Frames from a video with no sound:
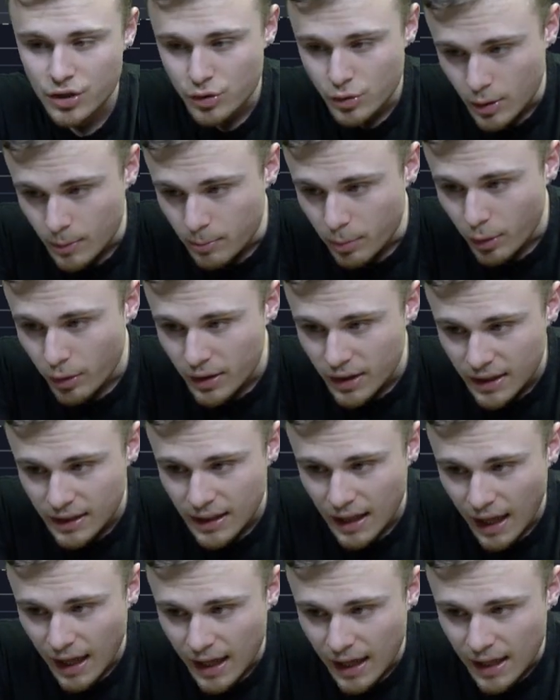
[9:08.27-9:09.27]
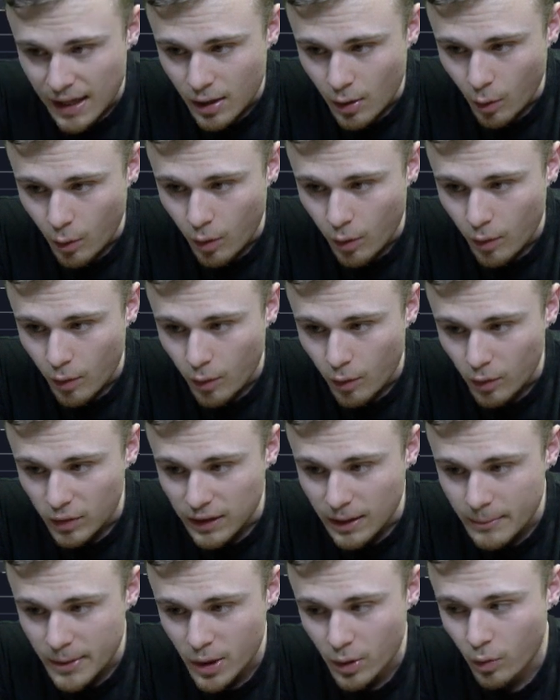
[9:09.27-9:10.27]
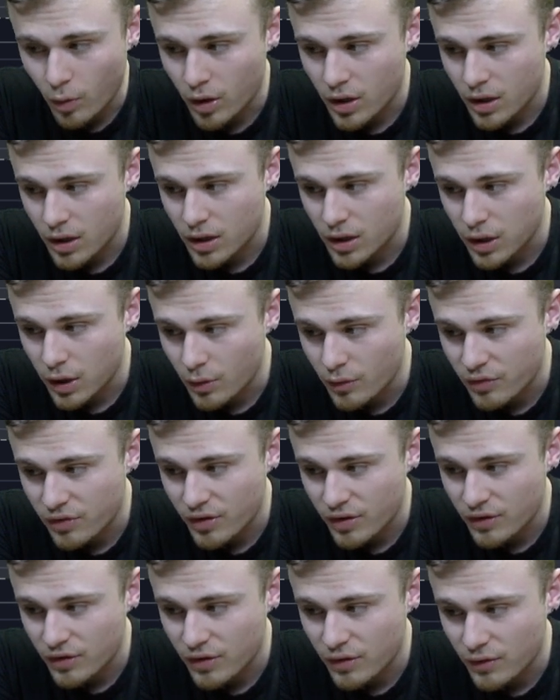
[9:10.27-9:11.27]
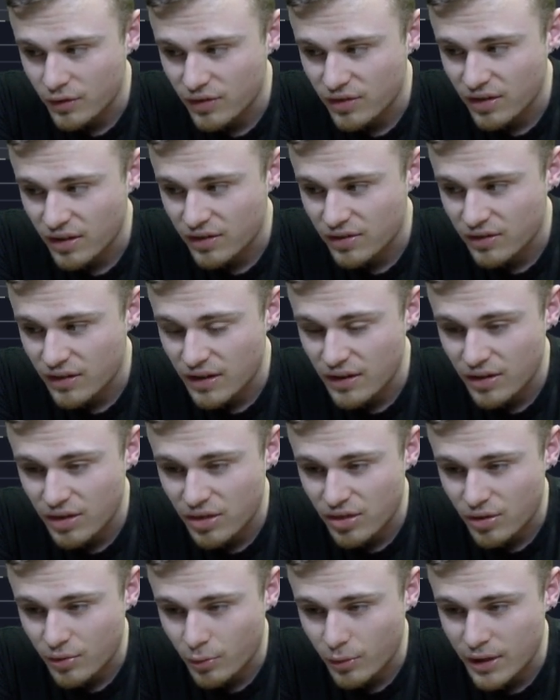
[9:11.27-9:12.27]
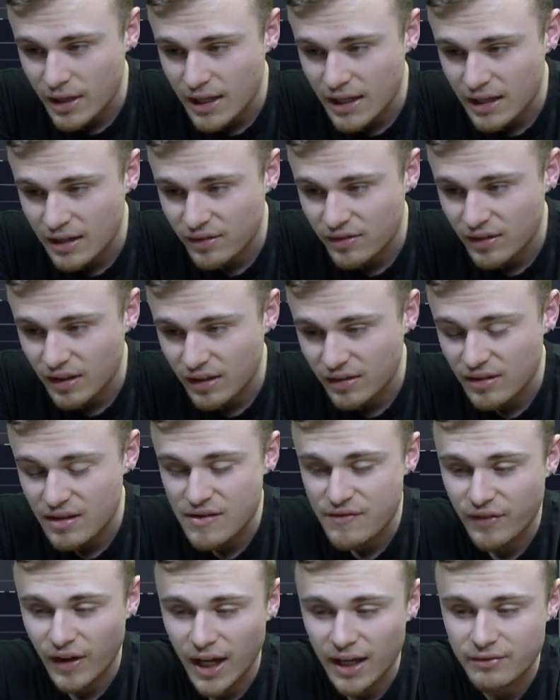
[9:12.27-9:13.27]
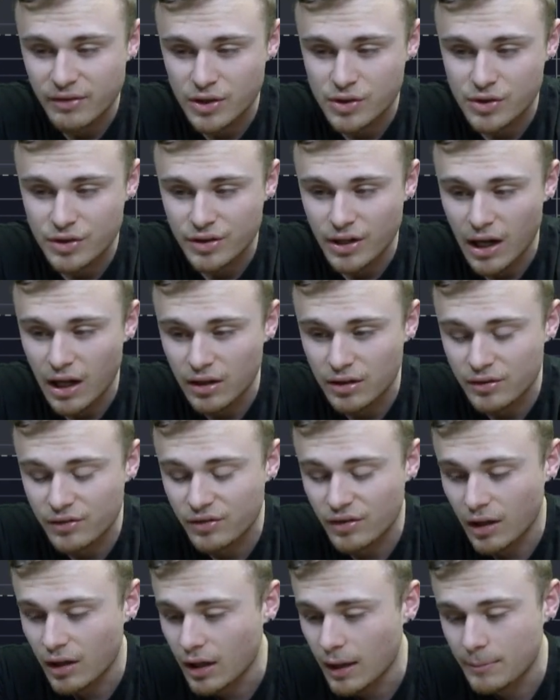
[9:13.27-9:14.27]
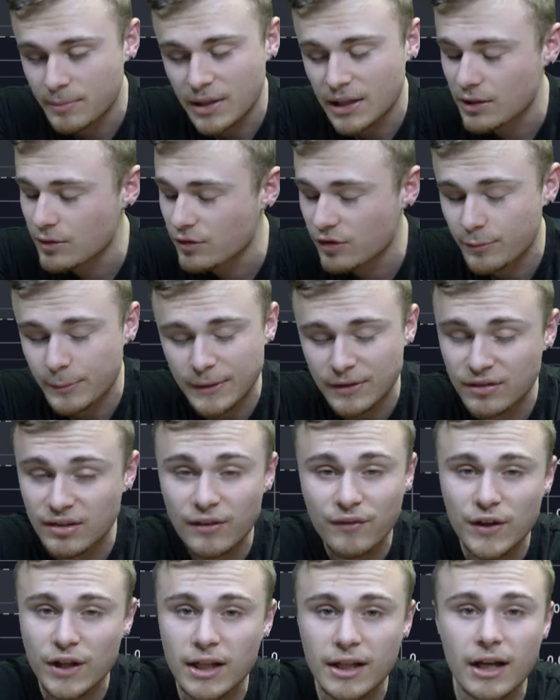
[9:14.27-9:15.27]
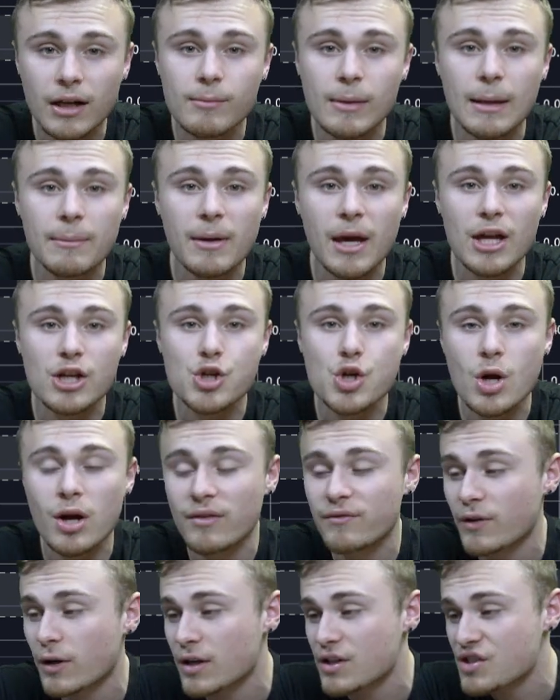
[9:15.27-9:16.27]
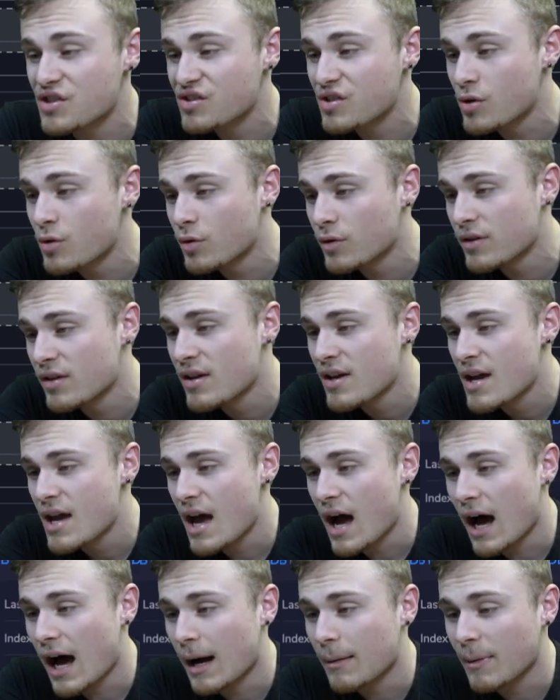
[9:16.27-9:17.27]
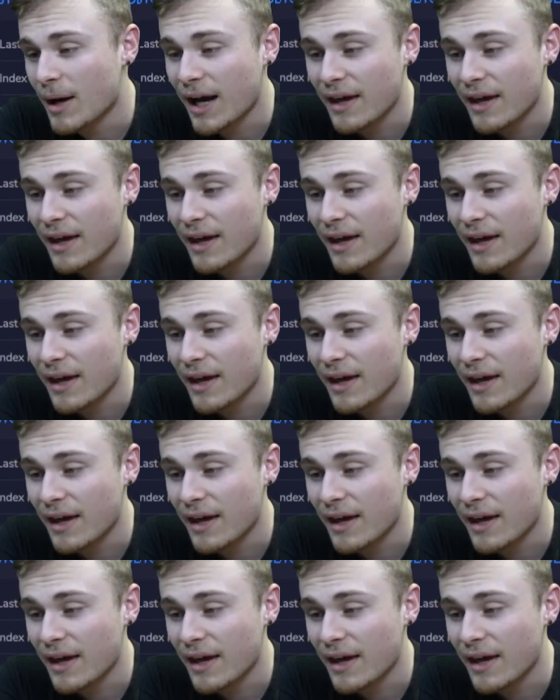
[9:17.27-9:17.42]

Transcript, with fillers: You can put in a limit order closer to 63 to 6500 dollars i'll update you specifically on my patreon very soon um,